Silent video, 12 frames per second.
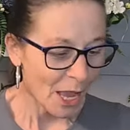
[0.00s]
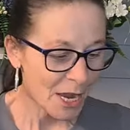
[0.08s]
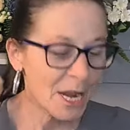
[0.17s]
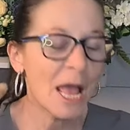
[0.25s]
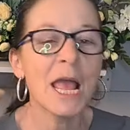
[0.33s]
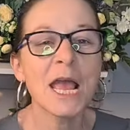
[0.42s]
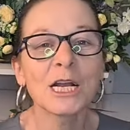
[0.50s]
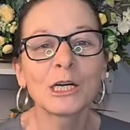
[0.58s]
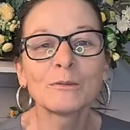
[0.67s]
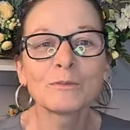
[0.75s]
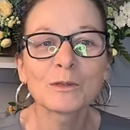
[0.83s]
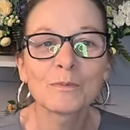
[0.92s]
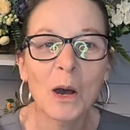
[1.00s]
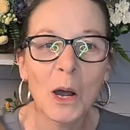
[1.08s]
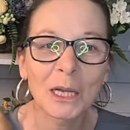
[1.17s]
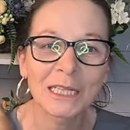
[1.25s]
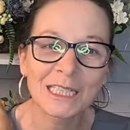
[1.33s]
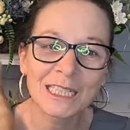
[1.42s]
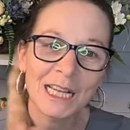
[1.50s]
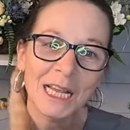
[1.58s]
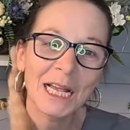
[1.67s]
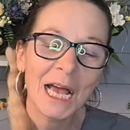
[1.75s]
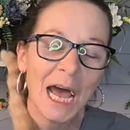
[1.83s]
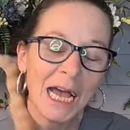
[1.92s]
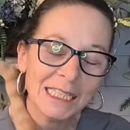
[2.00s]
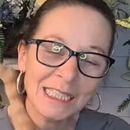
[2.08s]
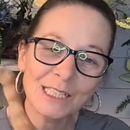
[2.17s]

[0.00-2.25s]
And here comes Marley today, guys.